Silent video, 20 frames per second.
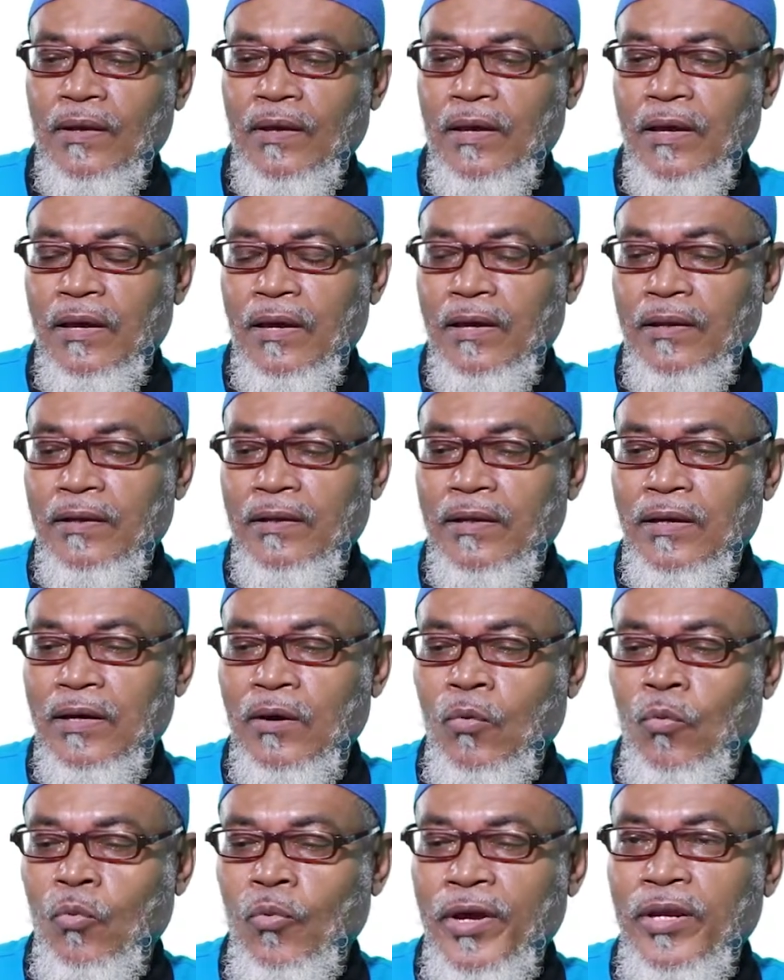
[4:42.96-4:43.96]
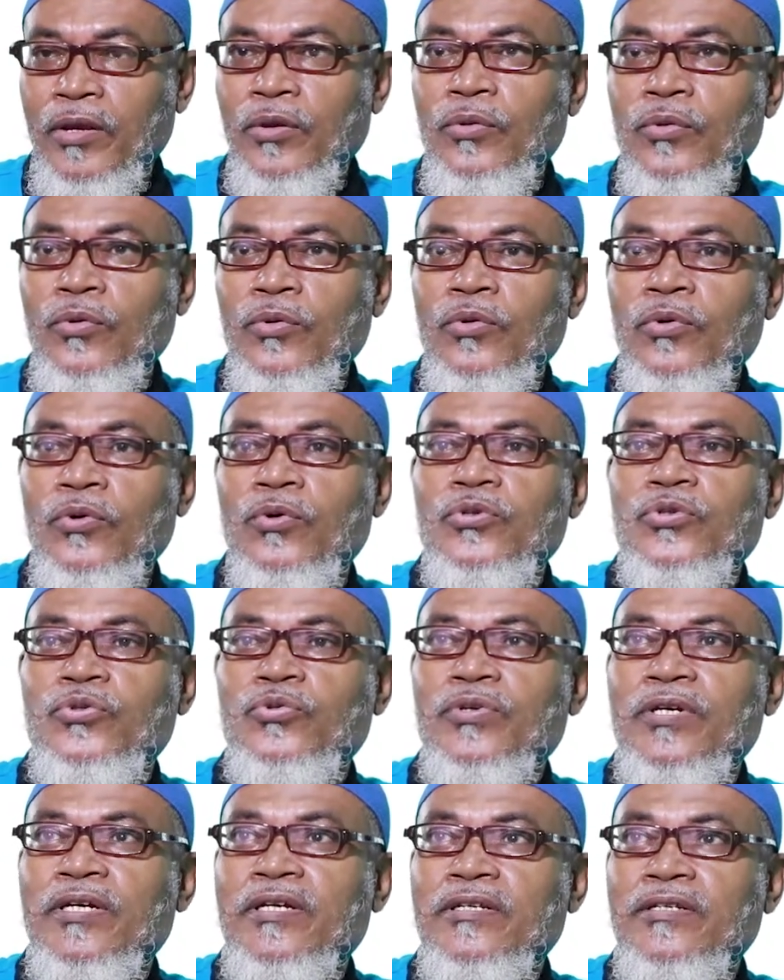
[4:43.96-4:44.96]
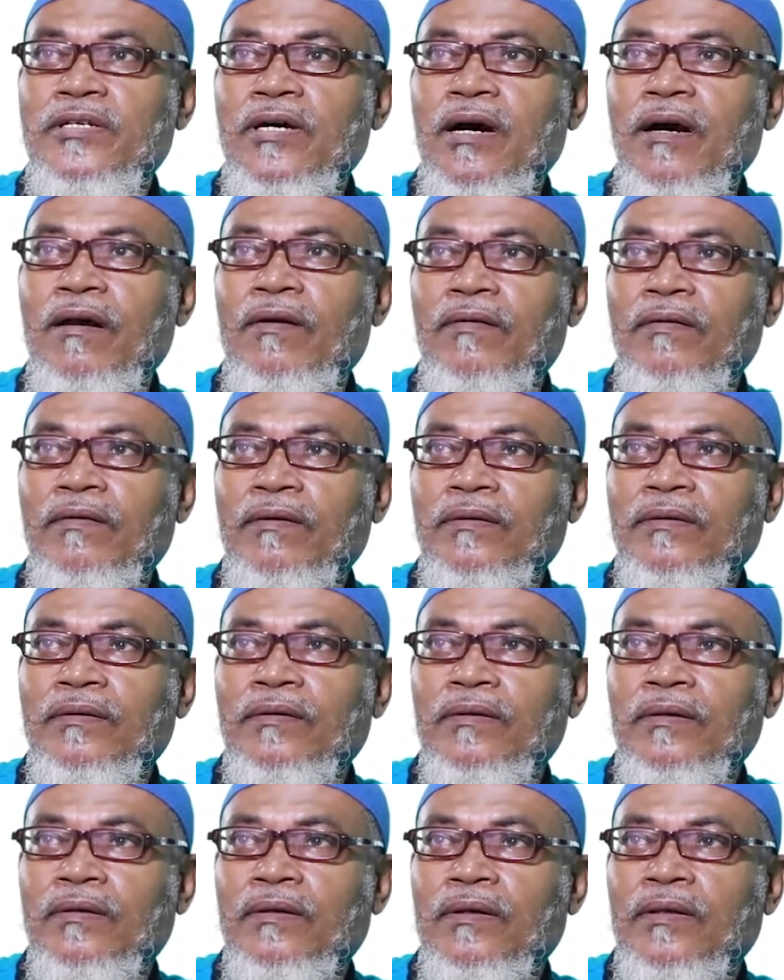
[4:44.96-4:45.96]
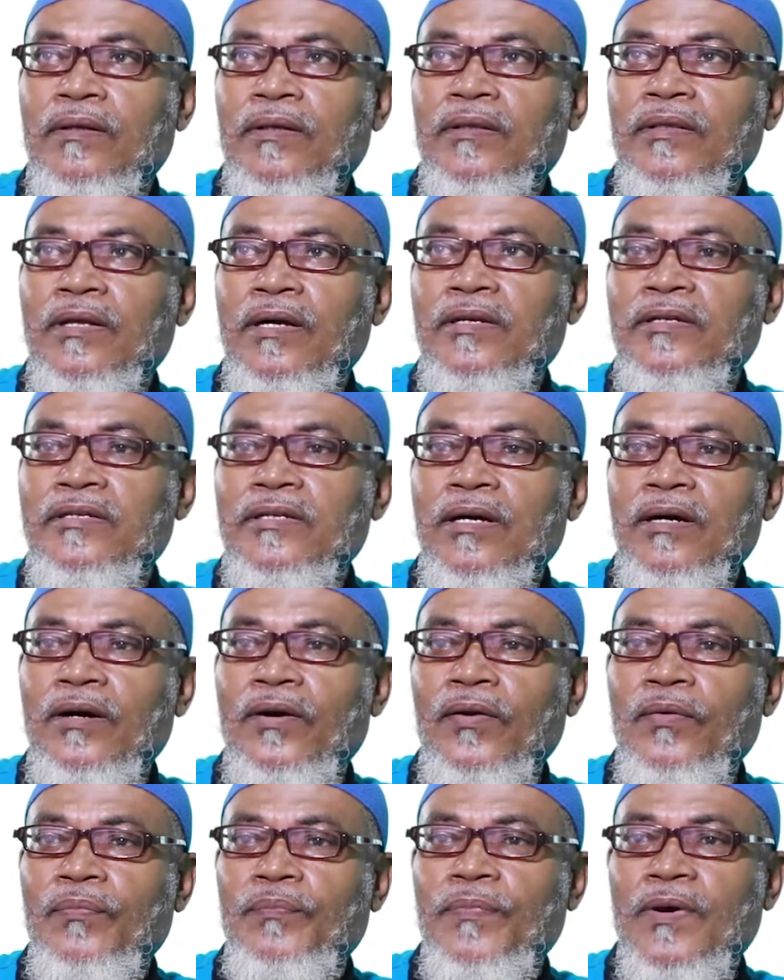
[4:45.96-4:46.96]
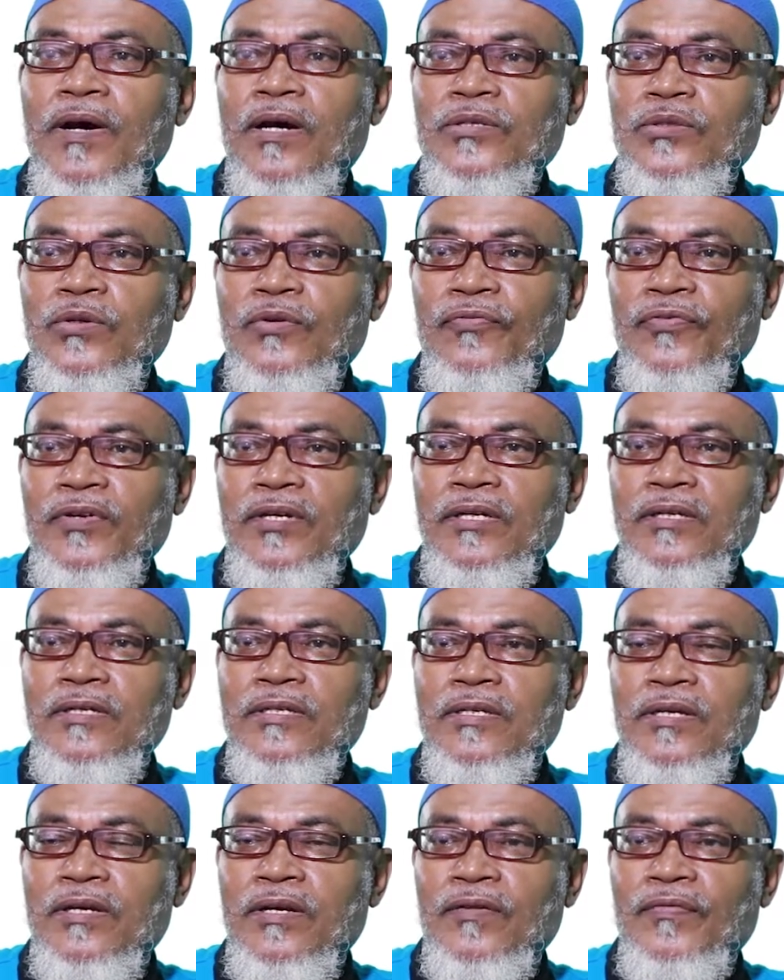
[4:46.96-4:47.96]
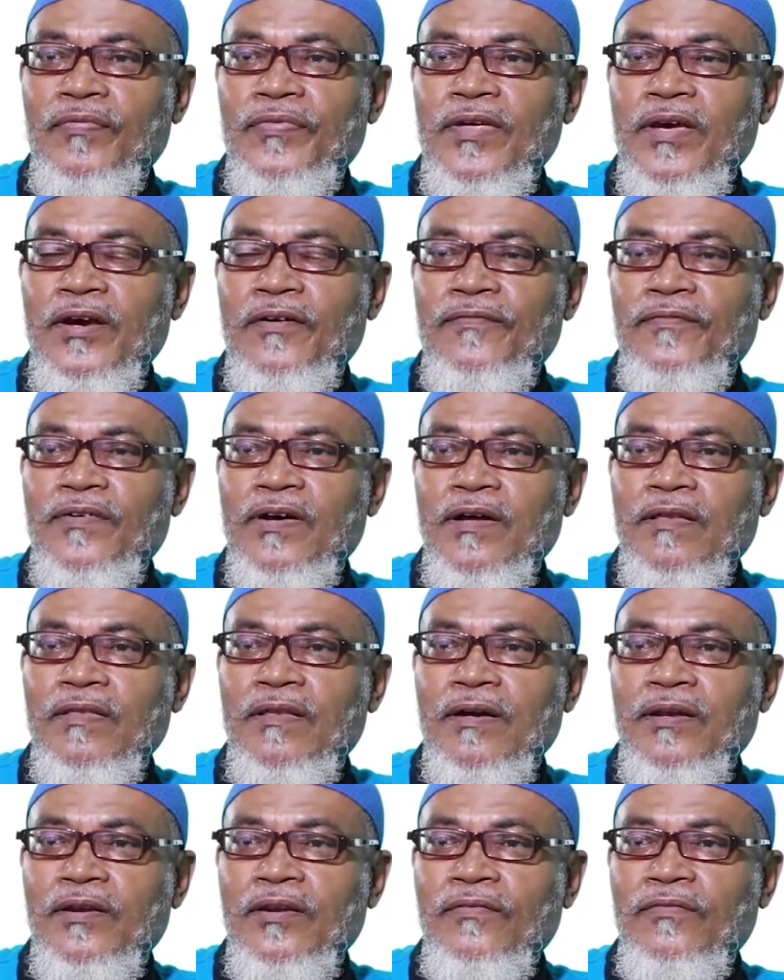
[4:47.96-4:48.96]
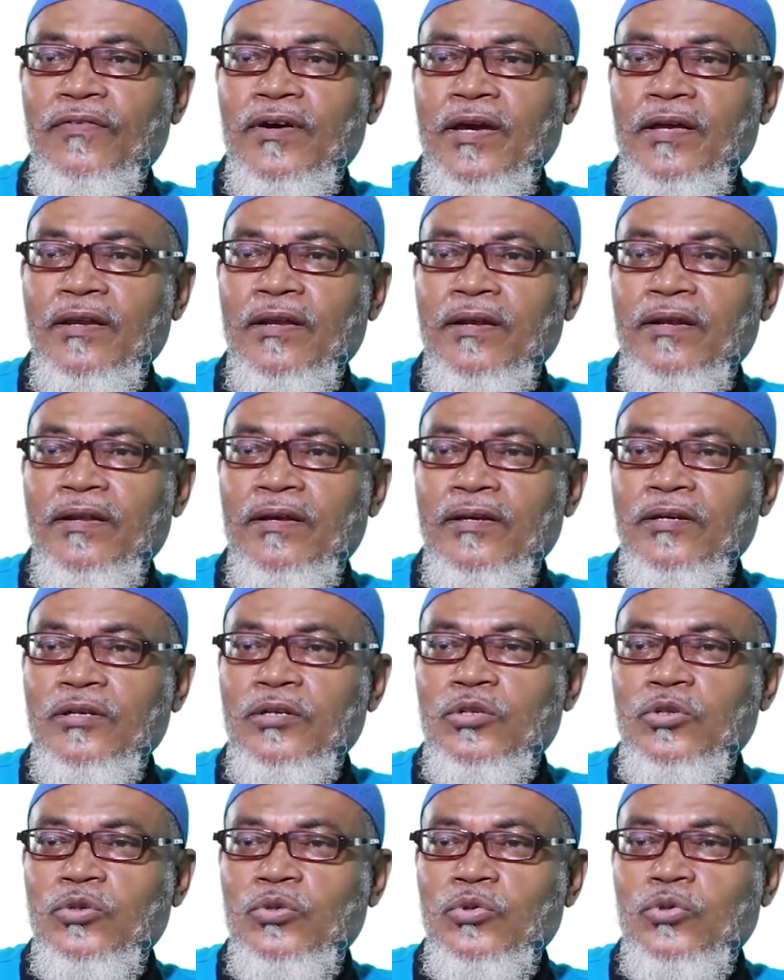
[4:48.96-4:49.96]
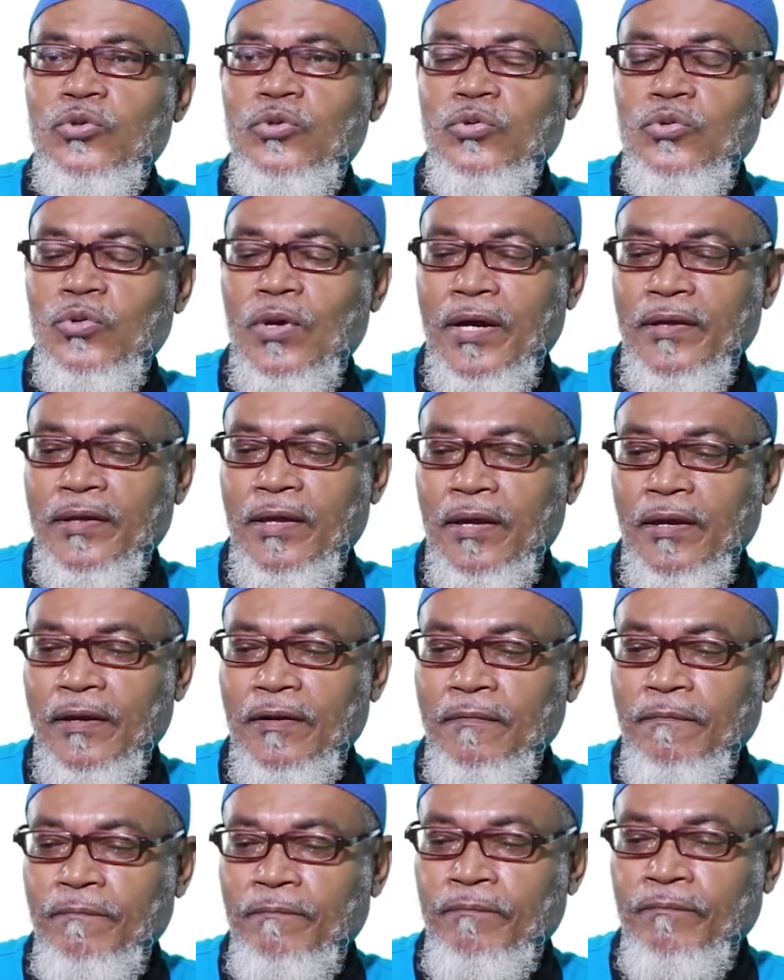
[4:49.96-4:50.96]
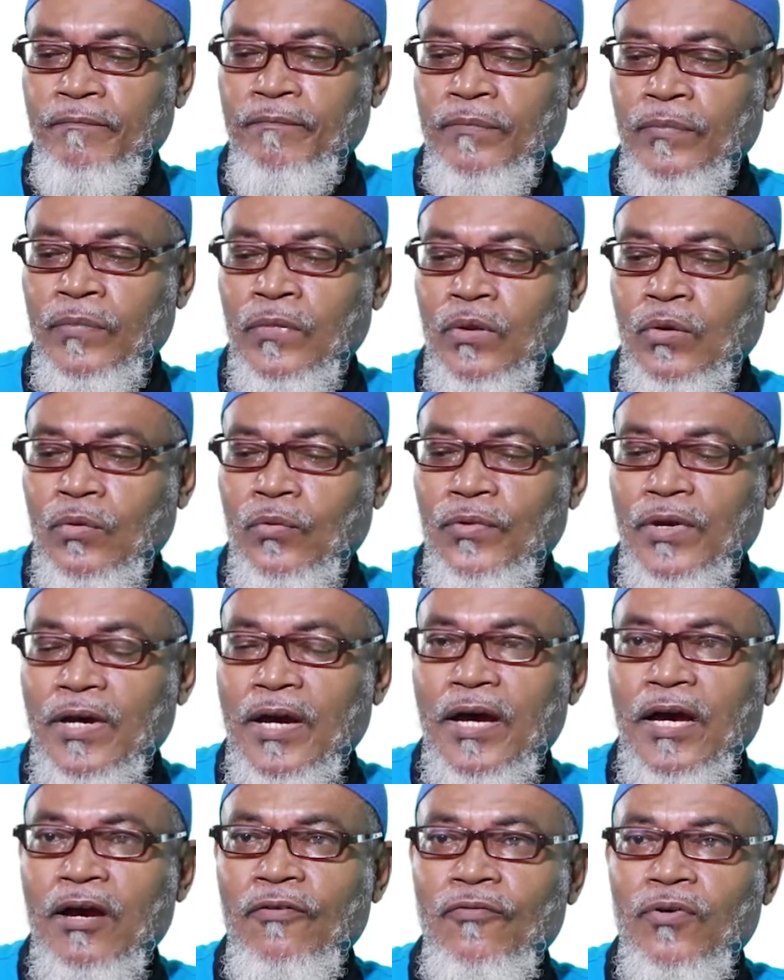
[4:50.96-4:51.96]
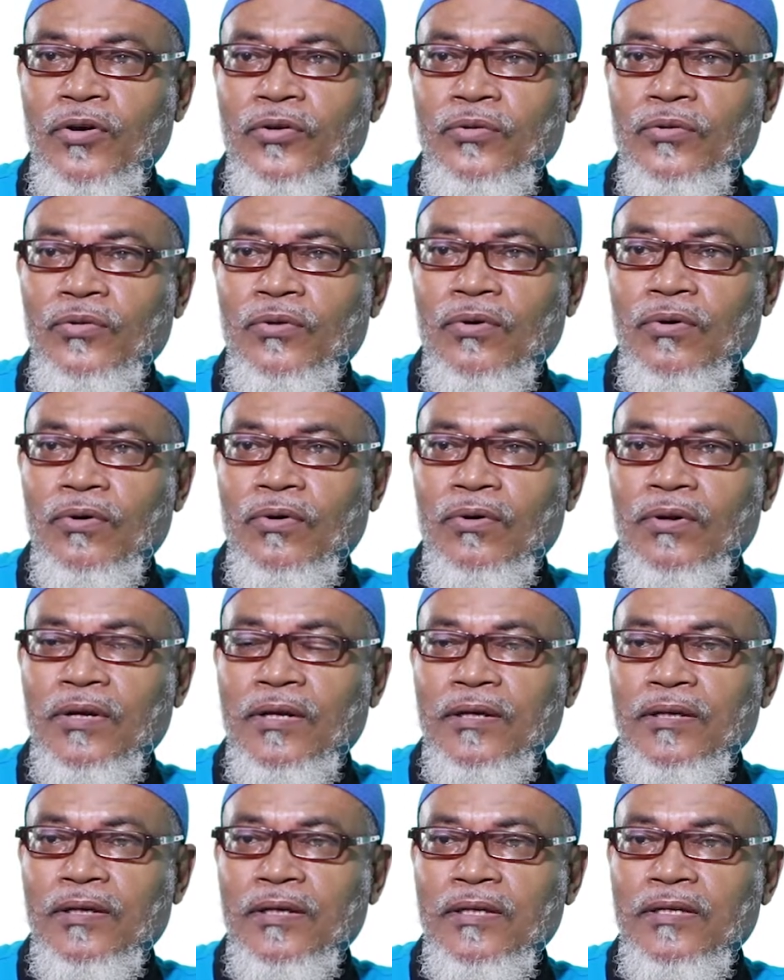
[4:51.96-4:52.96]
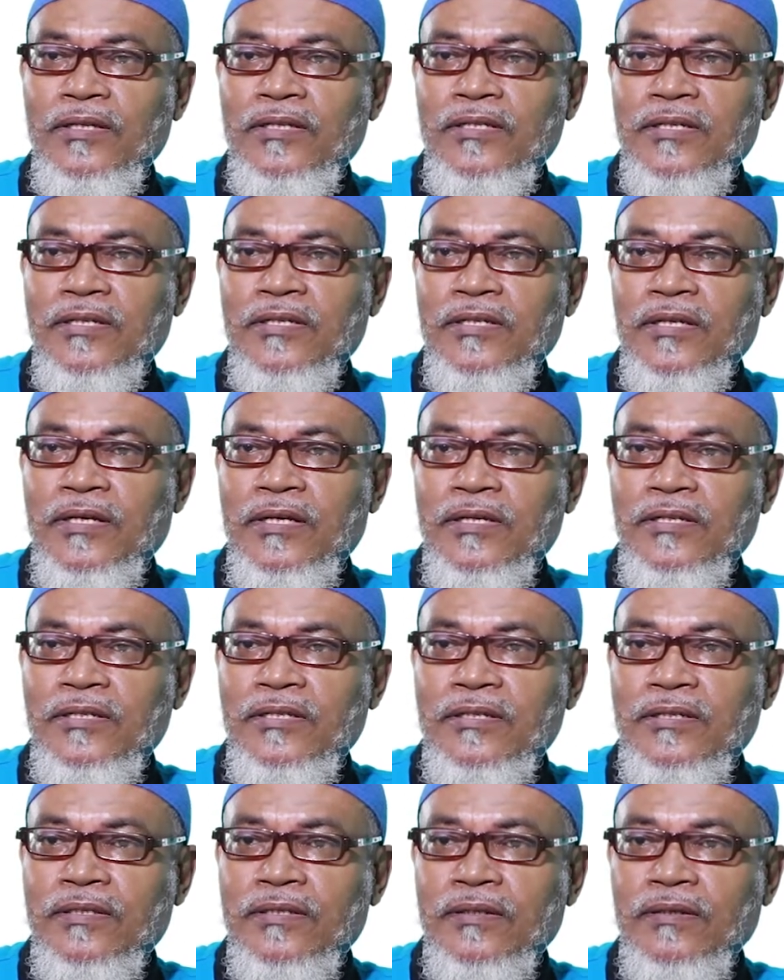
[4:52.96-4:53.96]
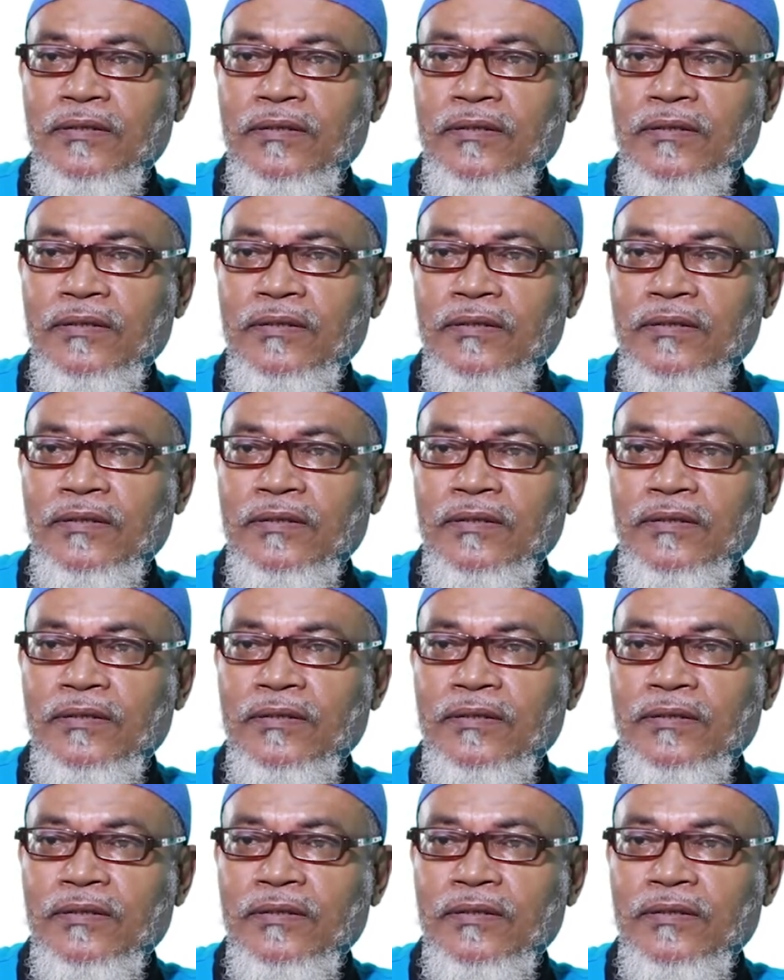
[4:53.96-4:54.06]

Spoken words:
and when you go to integral, the integral part of it, they are further divided into 2 again. We have what you call integers